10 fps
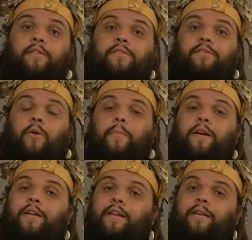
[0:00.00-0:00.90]
So
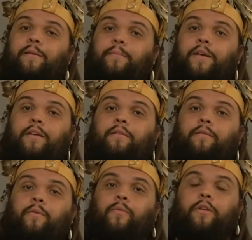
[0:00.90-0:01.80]
American Indian
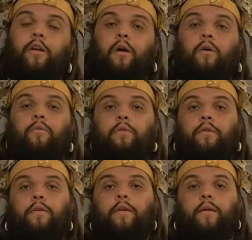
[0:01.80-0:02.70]
men would go,
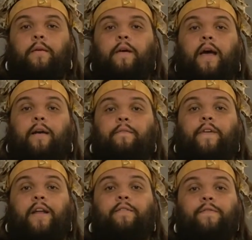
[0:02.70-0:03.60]

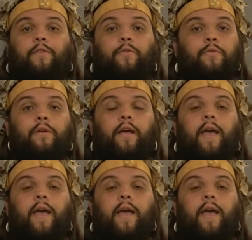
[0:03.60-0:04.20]
find a flute,